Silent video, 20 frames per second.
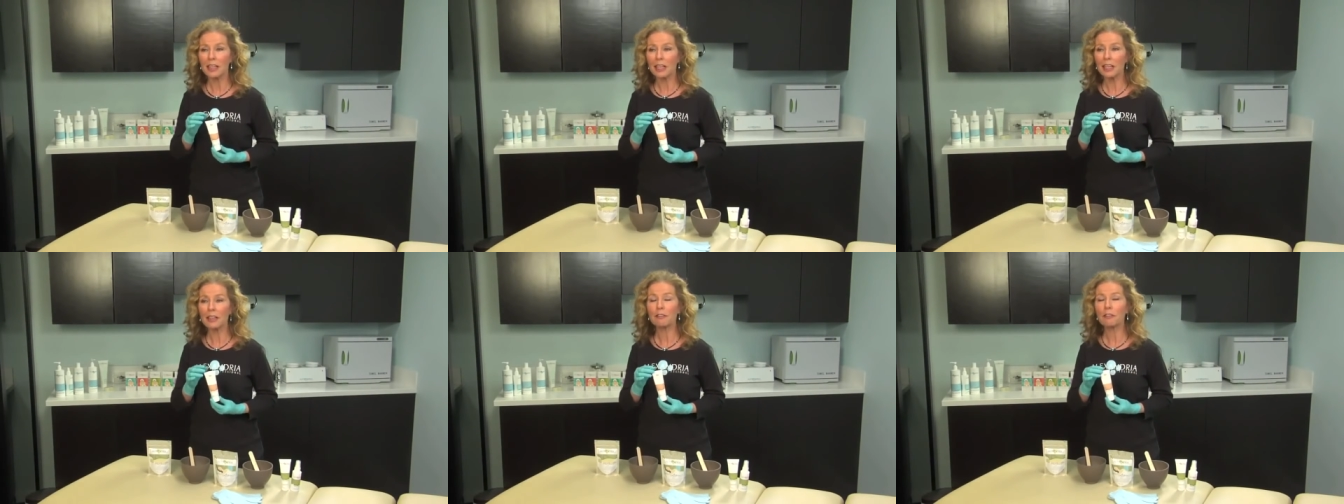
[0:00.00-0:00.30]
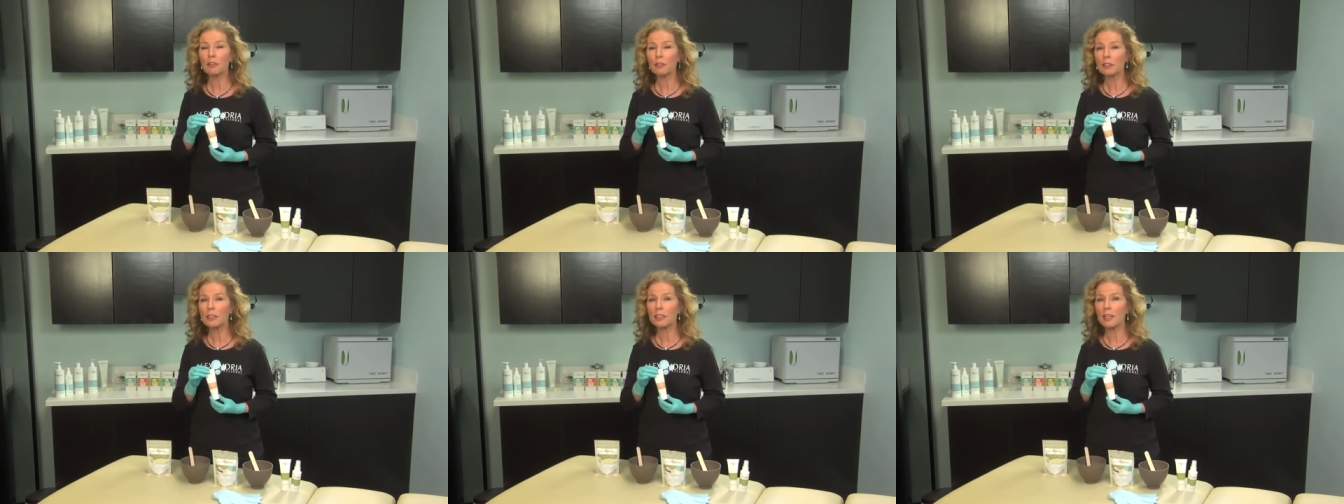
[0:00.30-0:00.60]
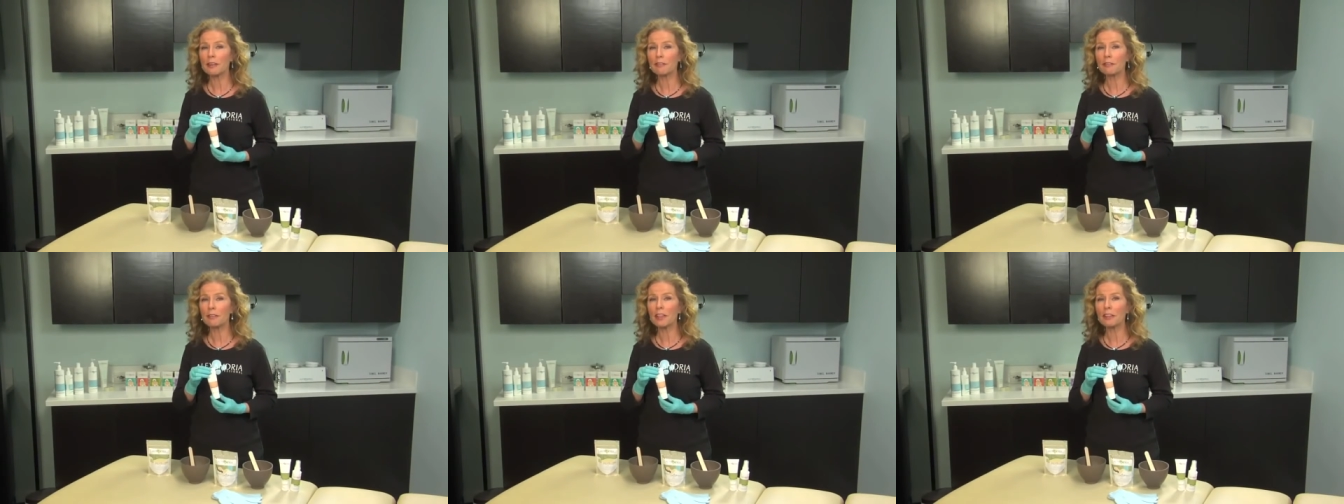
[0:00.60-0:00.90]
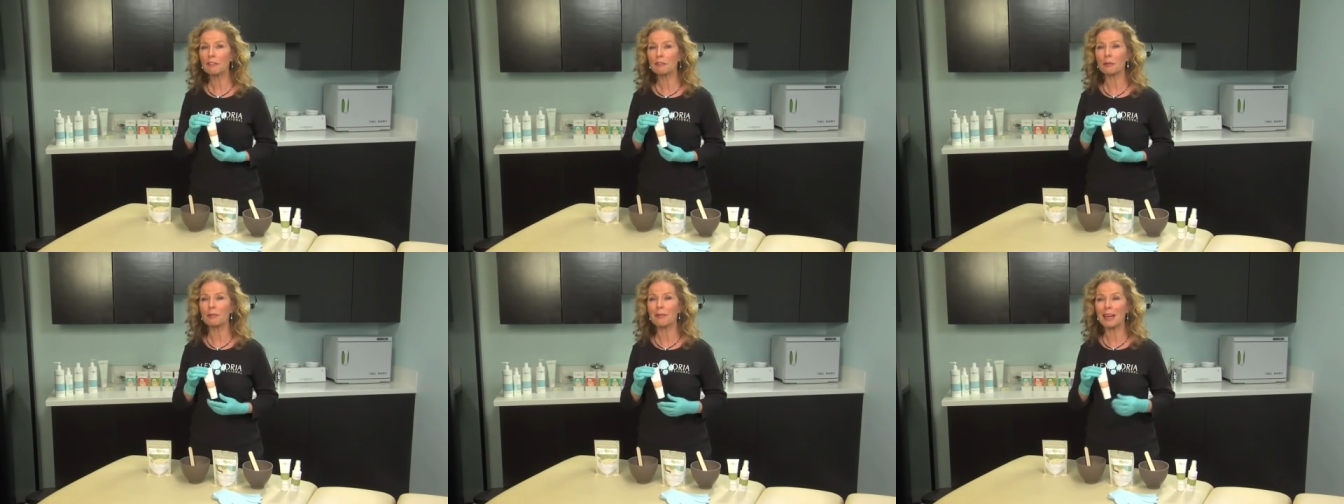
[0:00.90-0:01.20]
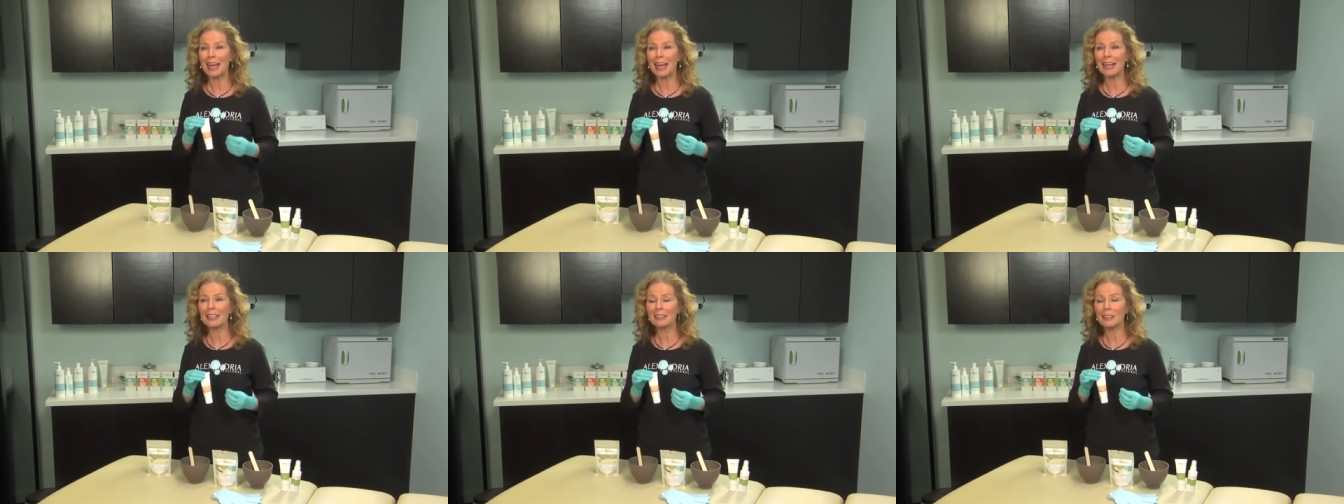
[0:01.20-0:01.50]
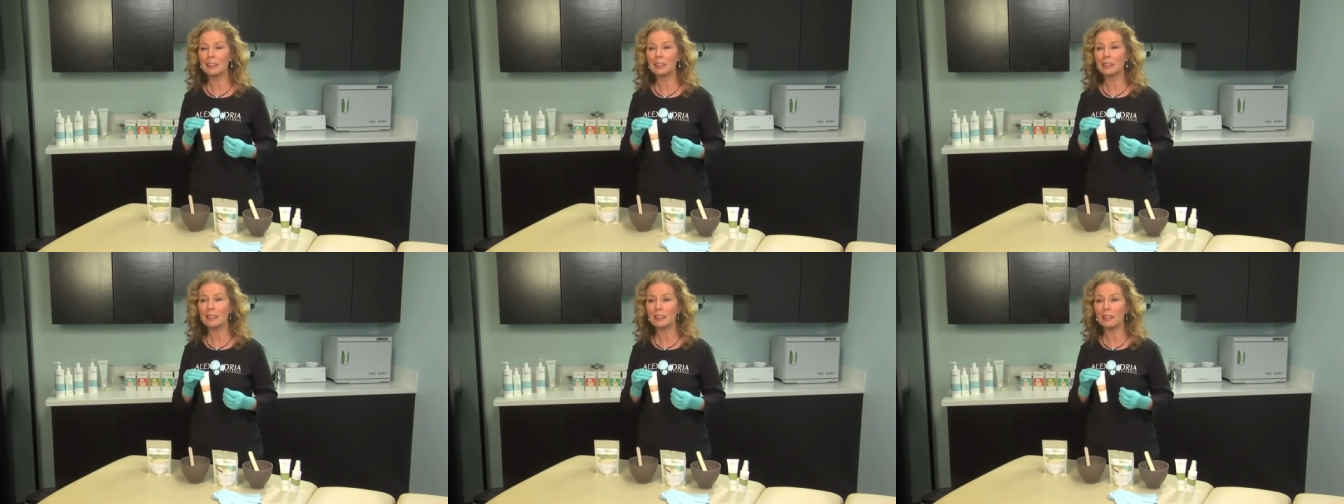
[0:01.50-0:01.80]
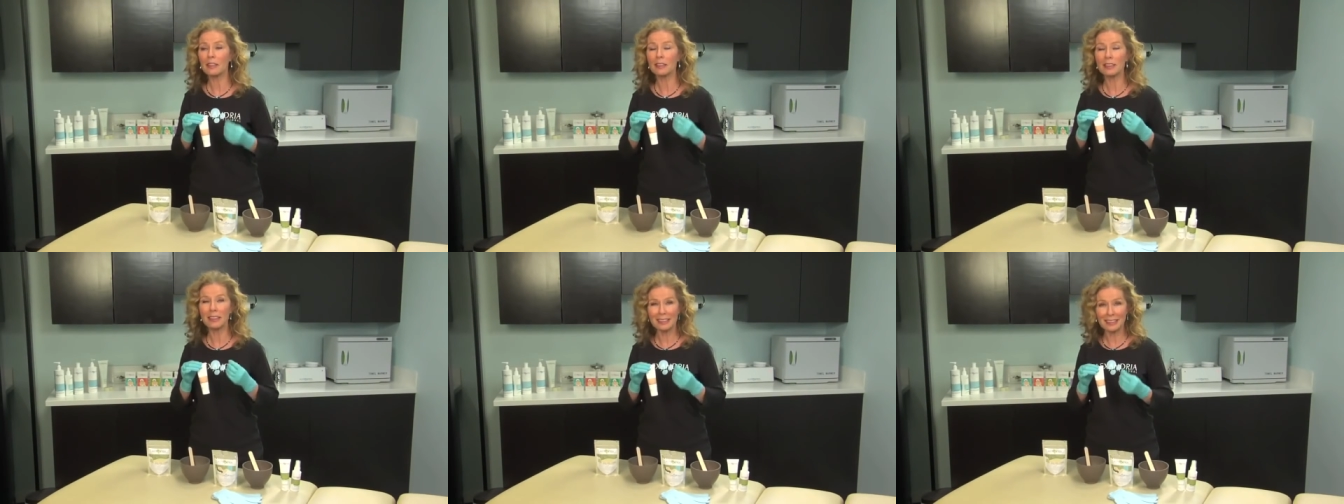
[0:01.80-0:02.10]
If you're suffering from excess
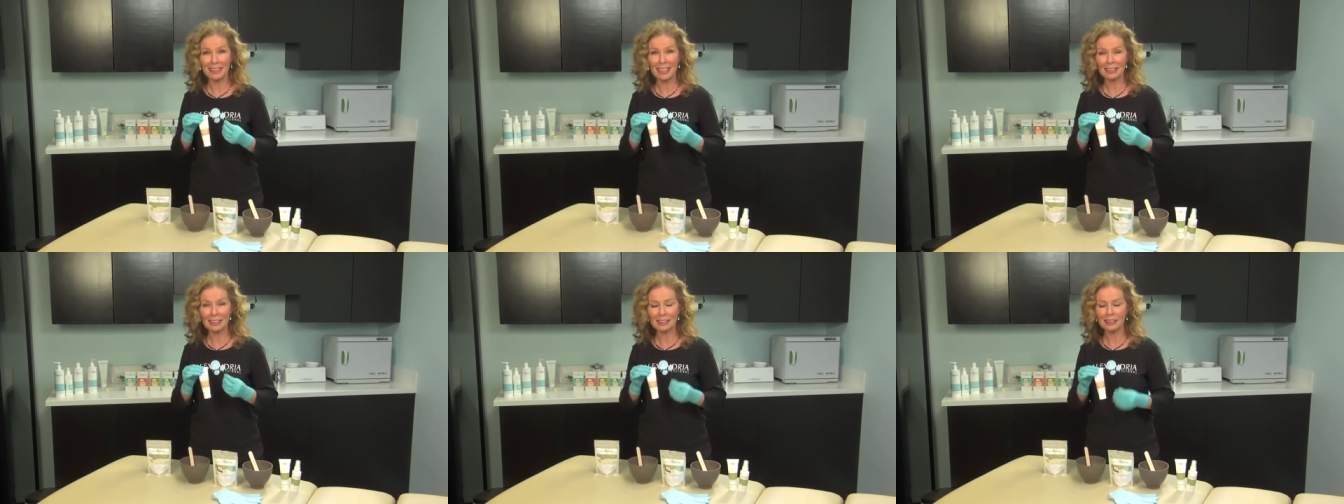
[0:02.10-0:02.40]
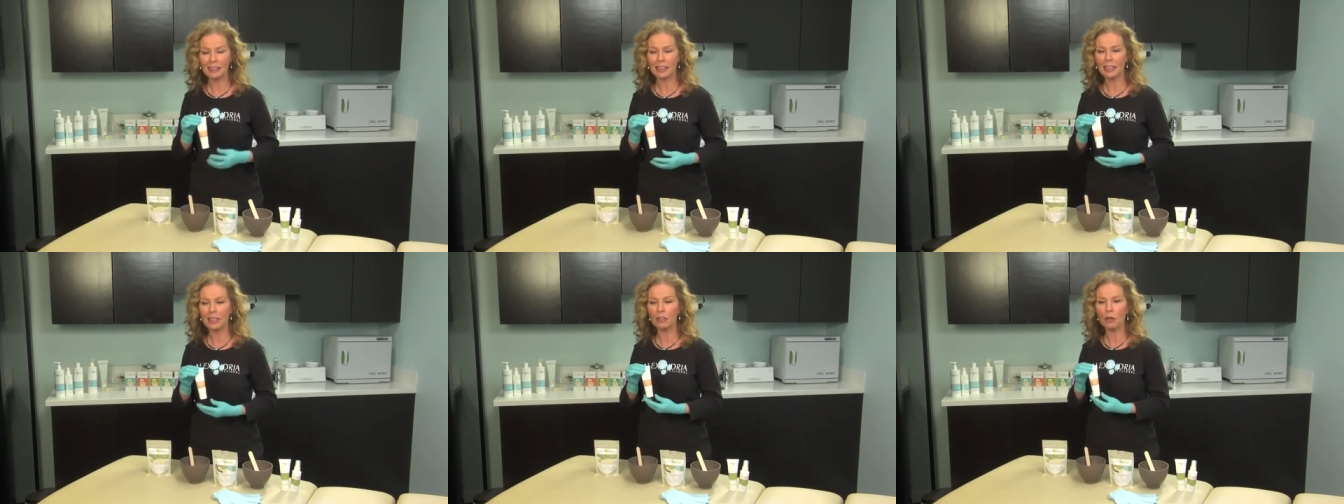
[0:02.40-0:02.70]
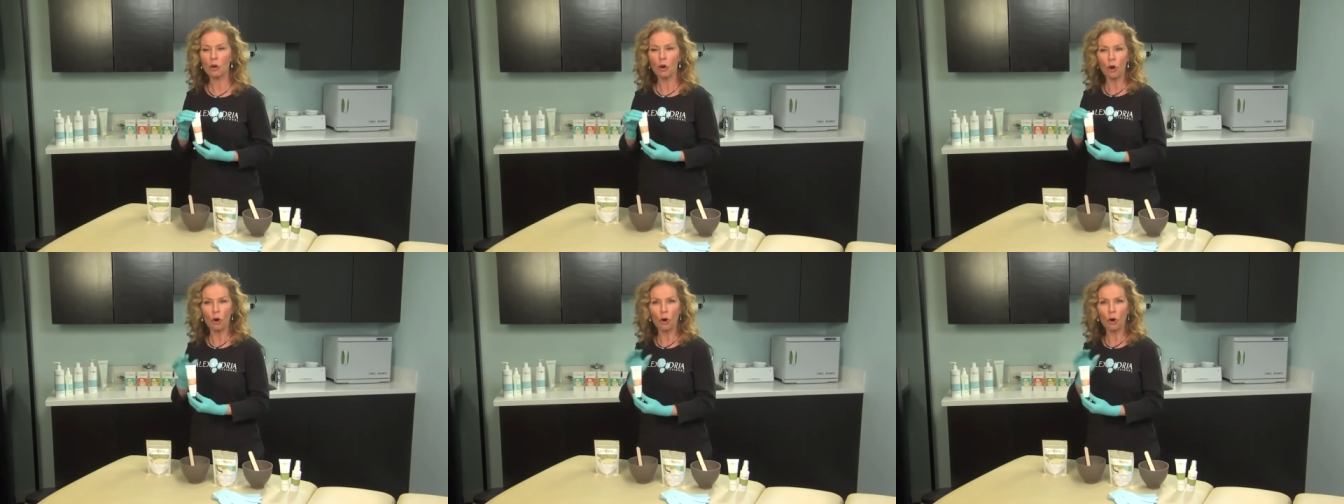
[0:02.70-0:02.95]
dead skin,